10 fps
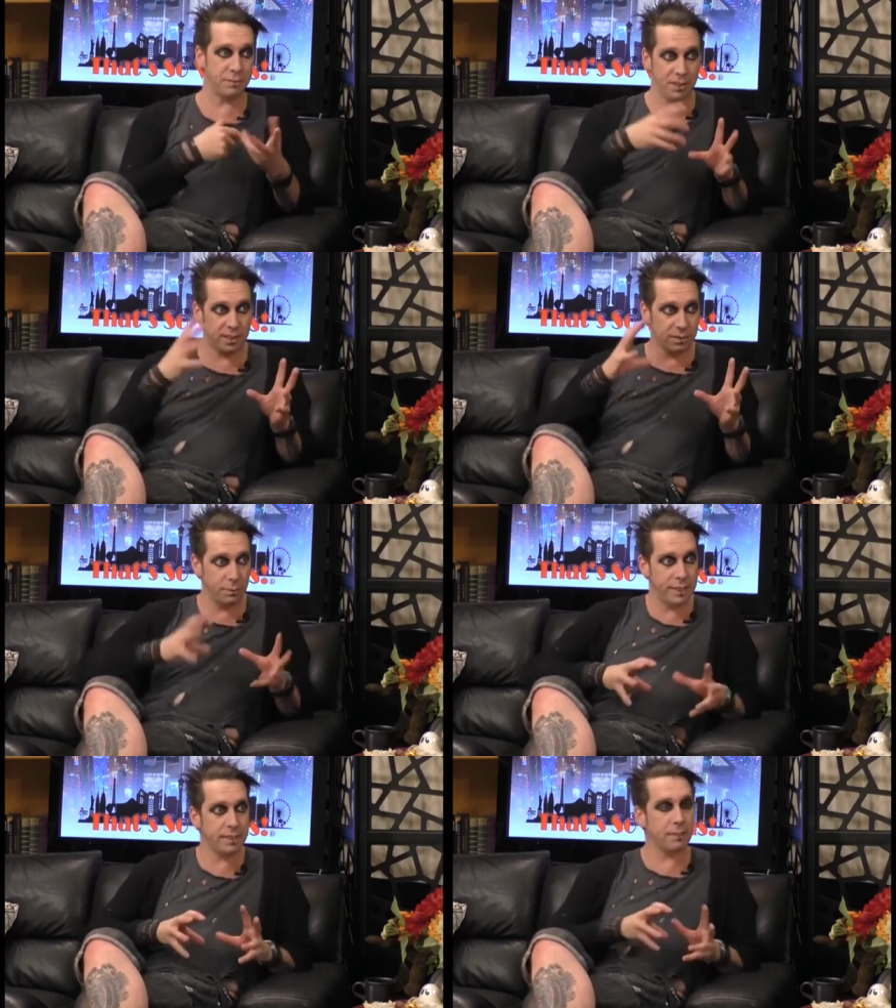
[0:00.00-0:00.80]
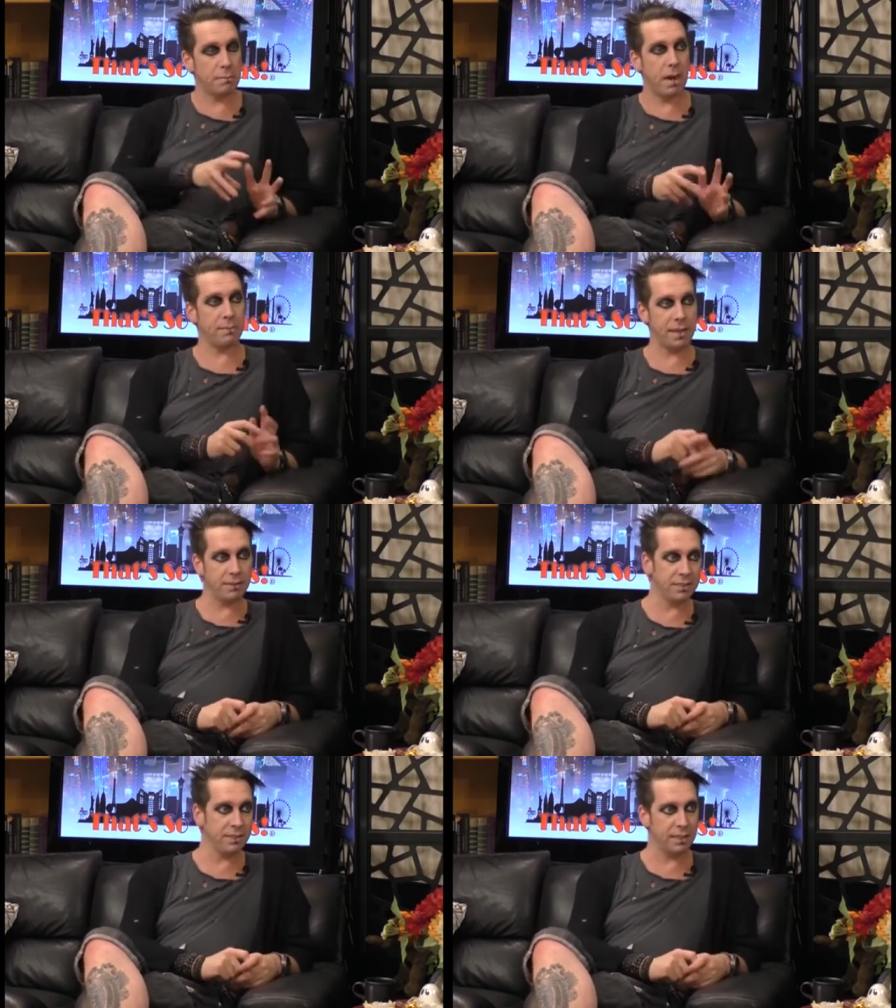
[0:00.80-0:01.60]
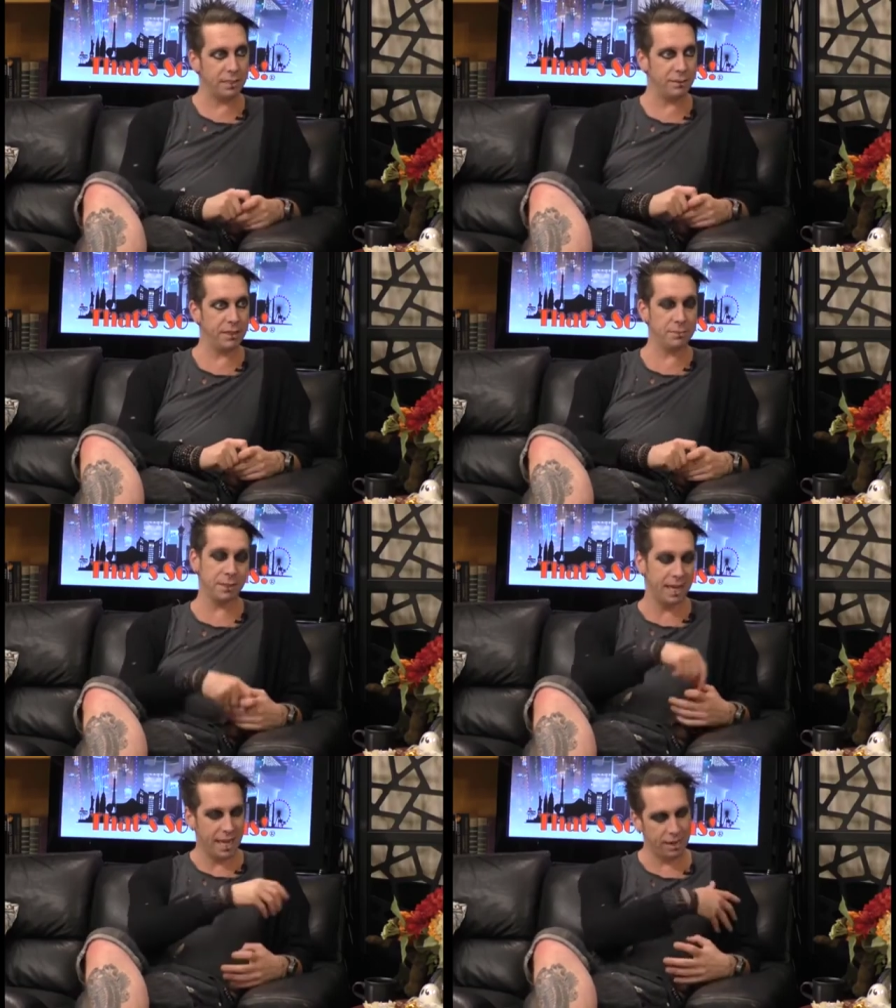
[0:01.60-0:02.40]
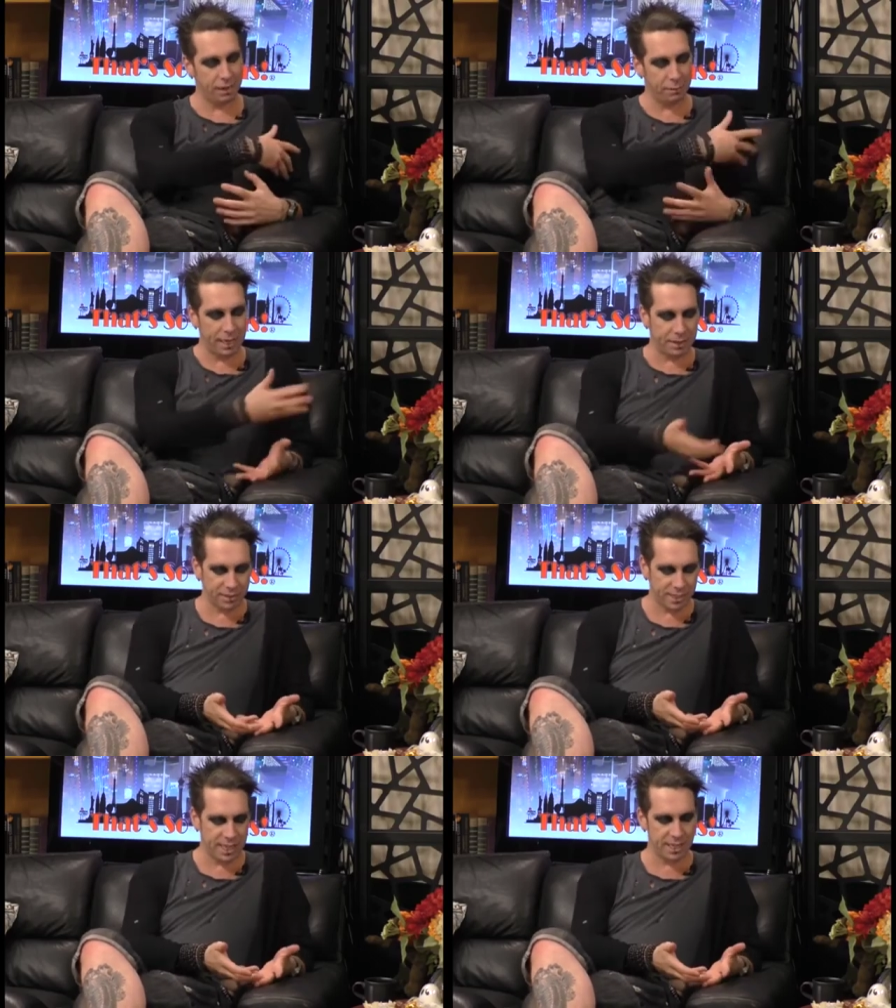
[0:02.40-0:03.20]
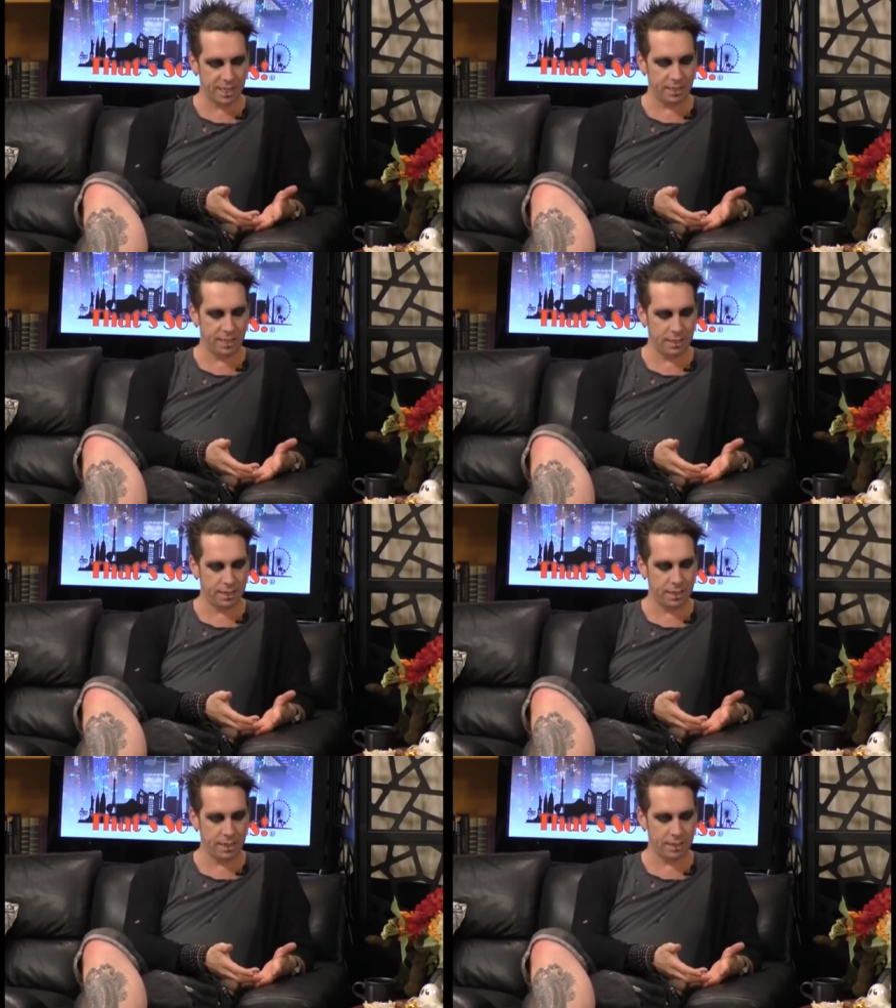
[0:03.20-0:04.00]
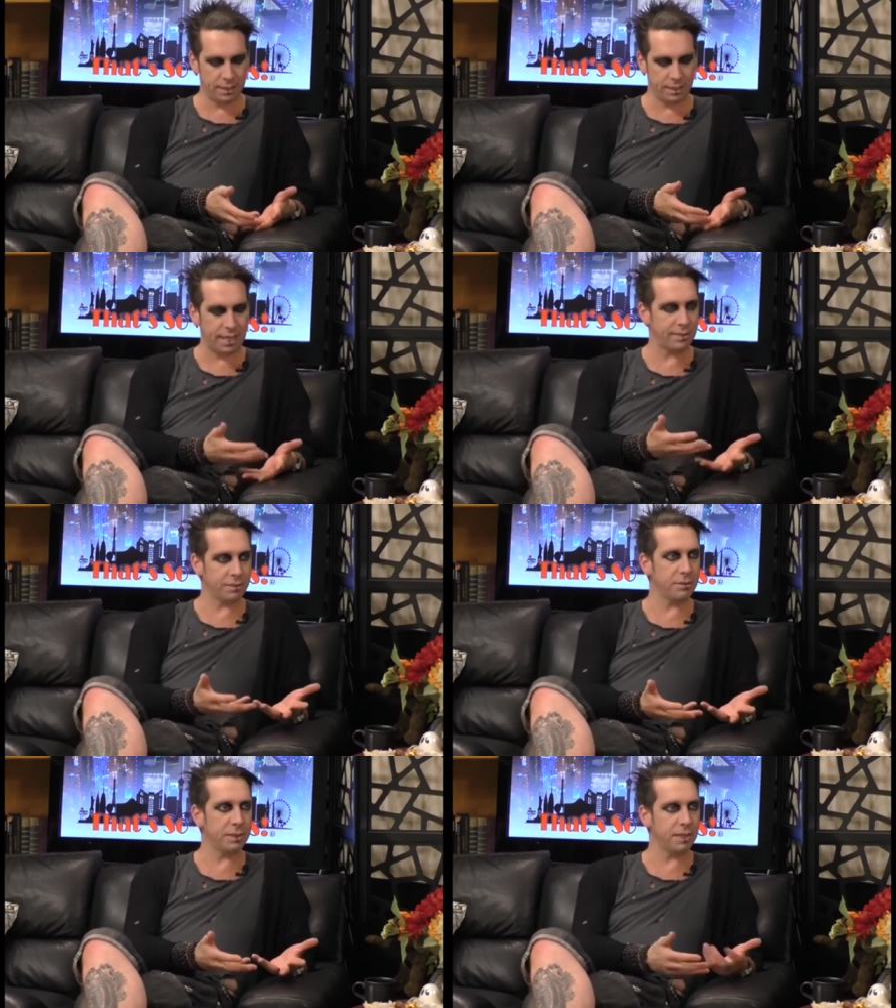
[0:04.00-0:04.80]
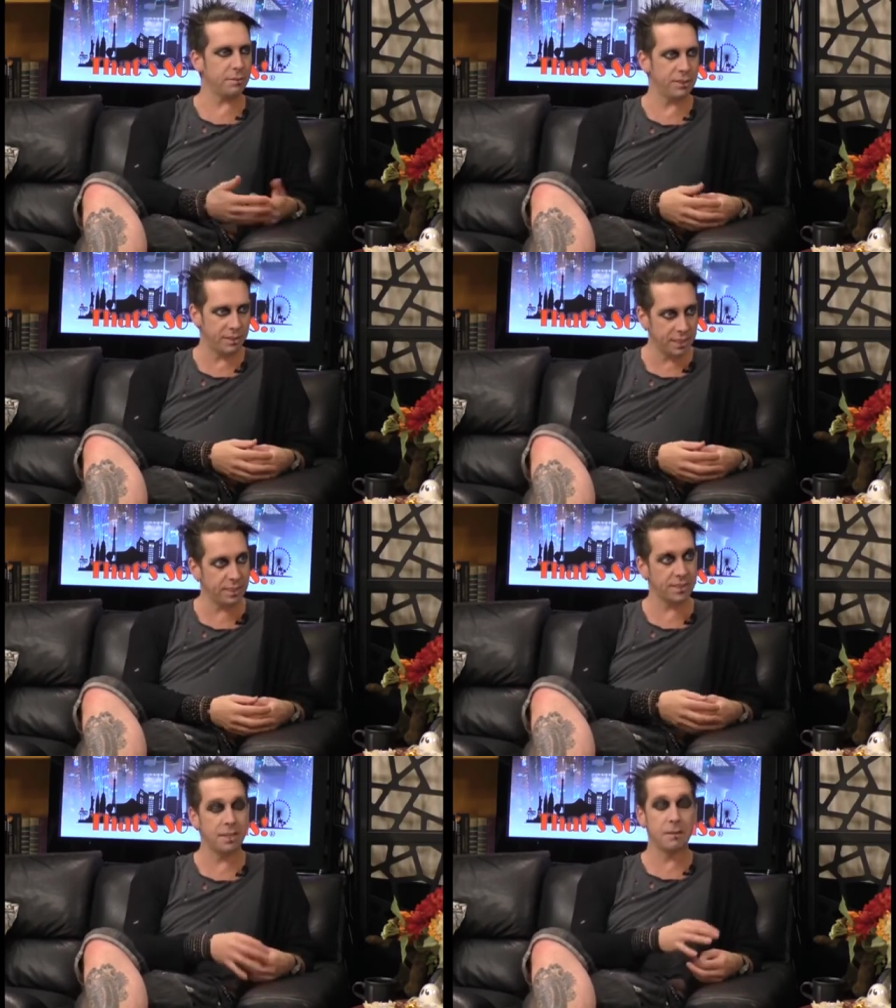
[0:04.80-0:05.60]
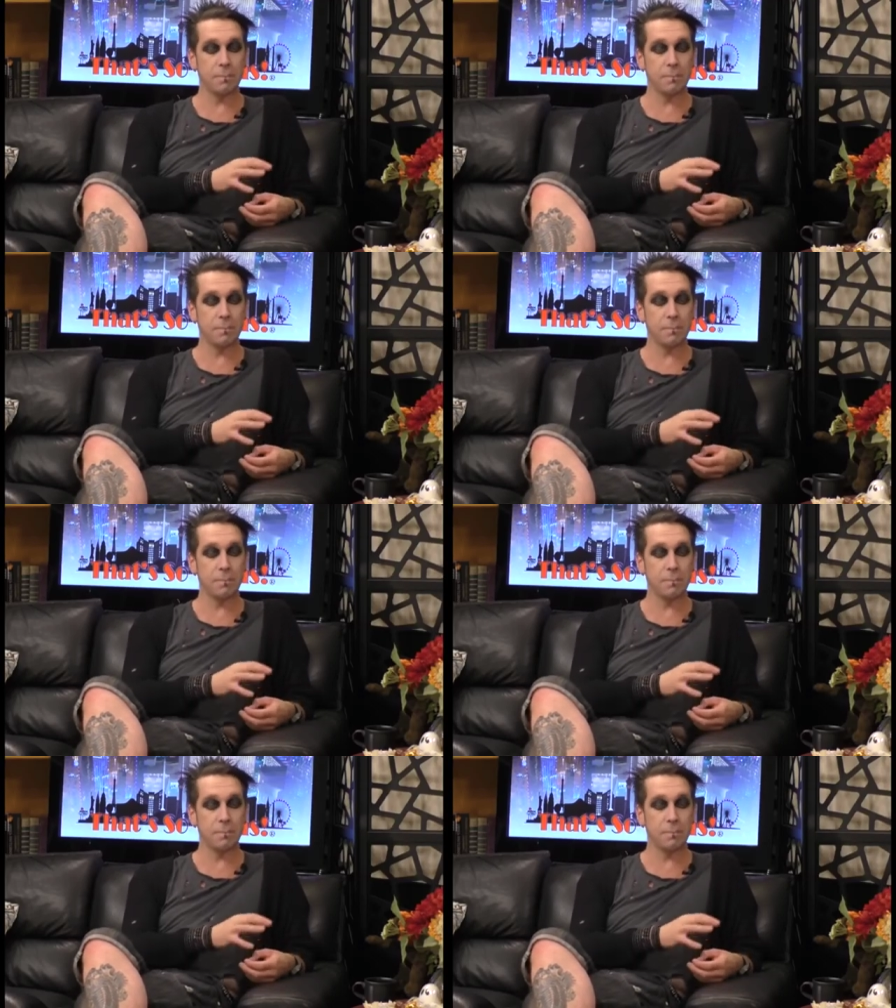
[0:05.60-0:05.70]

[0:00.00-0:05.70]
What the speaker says: It was just a weird little mime character that I developed, and I went out on stage at the Classic Comedy Club in New Zealand.